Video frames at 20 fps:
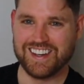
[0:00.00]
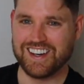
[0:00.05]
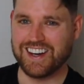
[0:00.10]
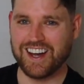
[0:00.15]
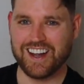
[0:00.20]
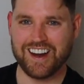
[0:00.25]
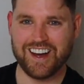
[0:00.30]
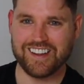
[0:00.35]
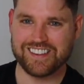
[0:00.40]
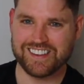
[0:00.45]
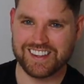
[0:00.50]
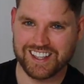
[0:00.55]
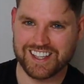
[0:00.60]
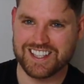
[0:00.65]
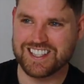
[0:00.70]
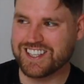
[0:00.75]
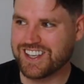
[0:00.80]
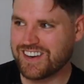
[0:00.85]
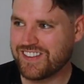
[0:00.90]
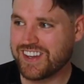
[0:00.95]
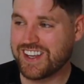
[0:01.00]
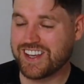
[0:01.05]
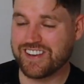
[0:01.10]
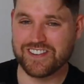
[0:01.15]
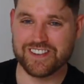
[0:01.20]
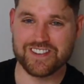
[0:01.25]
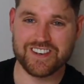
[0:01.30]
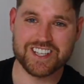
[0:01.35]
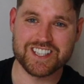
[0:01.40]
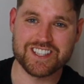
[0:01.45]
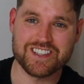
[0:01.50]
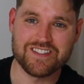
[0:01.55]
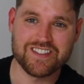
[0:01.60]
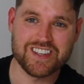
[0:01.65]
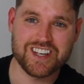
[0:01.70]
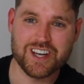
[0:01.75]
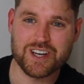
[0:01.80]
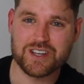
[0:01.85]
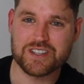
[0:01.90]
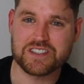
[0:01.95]
I think he's going to be here for the rest of
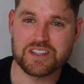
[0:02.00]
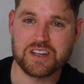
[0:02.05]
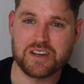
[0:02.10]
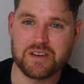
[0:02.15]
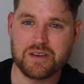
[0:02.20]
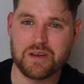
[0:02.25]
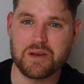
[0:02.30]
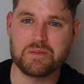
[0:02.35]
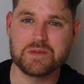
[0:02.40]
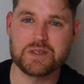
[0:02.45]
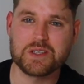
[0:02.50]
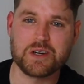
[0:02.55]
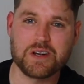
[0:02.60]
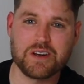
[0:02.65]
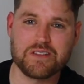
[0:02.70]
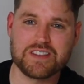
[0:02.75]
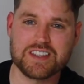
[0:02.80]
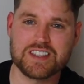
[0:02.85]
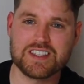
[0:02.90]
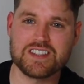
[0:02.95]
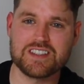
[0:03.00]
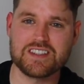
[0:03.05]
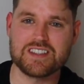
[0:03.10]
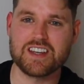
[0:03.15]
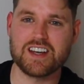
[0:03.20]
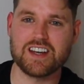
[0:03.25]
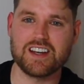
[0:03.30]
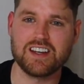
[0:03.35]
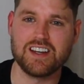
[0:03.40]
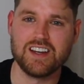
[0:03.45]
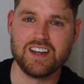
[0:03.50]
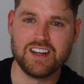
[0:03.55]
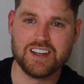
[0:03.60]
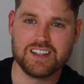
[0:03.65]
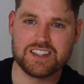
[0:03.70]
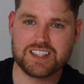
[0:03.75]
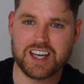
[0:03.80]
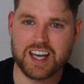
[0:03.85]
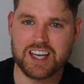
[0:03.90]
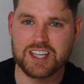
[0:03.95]
the video, so I'm sorry if this is
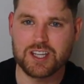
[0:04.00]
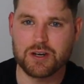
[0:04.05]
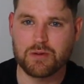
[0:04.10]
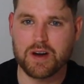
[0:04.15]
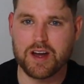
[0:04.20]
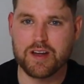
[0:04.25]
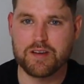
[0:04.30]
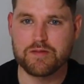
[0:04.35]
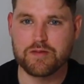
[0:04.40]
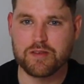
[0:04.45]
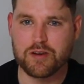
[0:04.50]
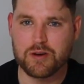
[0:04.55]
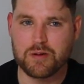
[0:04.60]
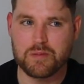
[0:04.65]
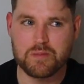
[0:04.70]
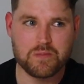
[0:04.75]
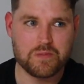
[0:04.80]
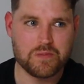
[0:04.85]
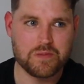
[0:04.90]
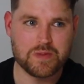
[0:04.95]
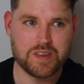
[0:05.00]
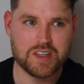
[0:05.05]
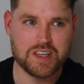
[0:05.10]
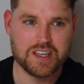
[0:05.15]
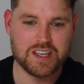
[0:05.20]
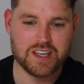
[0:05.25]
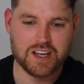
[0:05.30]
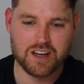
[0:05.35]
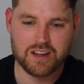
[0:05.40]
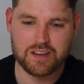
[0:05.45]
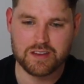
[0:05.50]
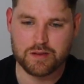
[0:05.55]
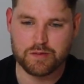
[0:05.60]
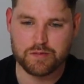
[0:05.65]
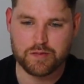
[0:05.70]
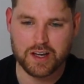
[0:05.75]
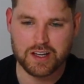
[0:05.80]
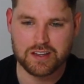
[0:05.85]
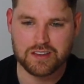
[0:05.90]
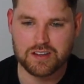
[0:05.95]
taken away from the
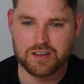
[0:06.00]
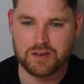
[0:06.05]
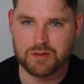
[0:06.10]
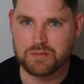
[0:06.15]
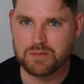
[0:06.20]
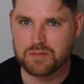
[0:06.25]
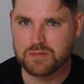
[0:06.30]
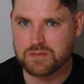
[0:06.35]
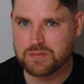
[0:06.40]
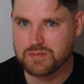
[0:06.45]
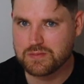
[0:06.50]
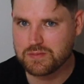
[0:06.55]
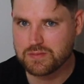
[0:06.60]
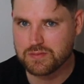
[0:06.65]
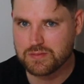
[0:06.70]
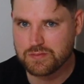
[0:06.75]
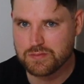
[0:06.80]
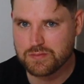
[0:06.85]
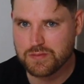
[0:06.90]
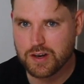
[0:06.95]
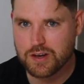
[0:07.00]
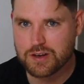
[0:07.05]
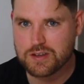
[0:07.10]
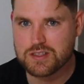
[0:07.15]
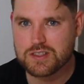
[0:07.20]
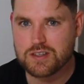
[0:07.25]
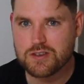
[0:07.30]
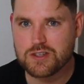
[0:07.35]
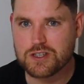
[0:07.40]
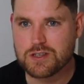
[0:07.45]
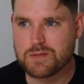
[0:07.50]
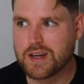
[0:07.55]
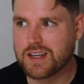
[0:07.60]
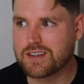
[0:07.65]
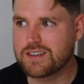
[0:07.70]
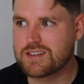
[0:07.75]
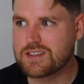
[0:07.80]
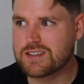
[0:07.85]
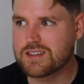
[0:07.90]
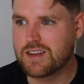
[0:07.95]
fact that I'm very serious
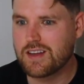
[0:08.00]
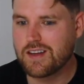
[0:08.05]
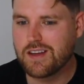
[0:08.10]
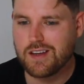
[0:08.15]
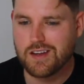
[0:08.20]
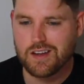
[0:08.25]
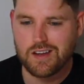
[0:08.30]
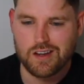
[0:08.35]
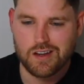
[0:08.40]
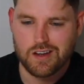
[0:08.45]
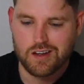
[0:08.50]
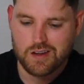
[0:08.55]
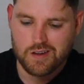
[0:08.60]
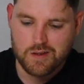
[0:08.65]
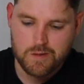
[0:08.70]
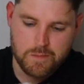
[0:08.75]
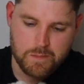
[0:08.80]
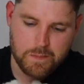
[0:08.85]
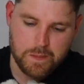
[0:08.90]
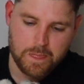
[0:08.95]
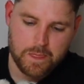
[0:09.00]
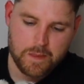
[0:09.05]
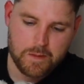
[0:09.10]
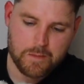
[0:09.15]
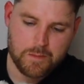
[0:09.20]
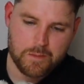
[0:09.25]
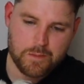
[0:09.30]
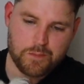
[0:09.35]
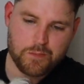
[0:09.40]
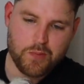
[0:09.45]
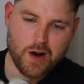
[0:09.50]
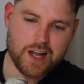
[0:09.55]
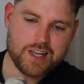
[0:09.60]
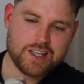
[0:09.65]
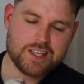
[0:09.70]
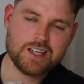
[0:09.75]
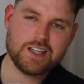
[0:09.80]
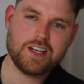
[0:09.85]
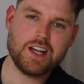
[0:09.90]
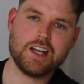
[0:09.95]
about this.
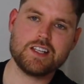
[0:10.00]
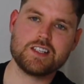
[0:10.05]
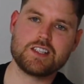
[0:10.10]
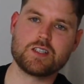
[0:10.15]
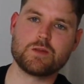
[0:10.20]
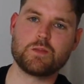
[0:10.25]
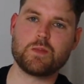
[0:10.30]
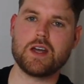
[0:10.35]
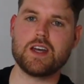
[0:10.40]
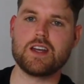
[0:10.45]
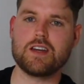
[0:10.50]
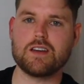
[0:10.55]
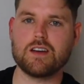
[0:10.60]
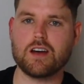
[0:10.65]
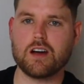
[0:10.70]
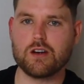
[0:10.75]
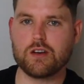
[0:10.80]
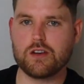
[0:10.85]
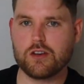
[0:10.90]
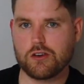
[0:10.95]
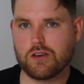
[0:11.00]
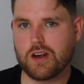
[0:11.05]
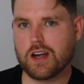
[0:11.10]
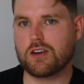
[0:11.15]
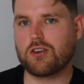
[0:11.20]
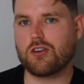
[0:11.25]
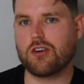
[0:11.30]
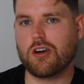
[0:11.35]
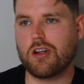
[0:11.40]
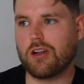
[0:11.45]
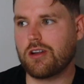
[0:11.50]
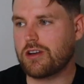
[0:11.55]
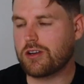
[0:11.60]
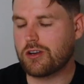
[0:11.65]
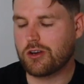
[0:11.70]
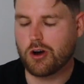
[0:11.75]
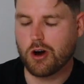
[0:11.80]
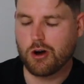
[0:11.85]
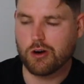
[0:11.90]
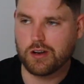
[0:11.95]
Braking and speeding are in direct
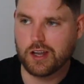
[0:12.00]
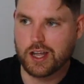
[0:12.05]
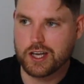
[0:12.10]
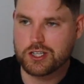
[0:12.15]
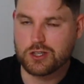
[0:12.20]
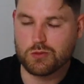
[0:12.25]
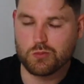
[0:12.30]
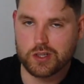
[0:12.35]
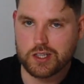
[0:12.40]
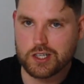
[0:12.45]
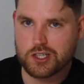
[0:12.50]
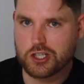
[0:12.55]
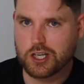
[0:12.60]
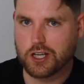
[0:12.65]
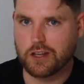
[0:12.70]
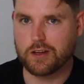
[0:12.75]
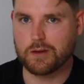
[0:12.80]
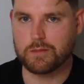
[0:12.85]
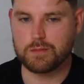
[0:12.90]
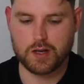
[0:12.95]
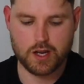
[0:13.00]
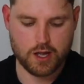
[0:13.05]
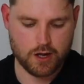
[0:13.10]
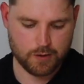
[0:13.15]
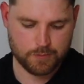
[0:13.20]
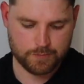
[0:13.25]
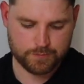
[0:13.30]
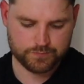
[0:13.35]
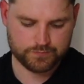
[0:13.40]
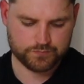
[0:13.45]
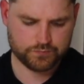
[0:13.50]
correlation with each other. Now,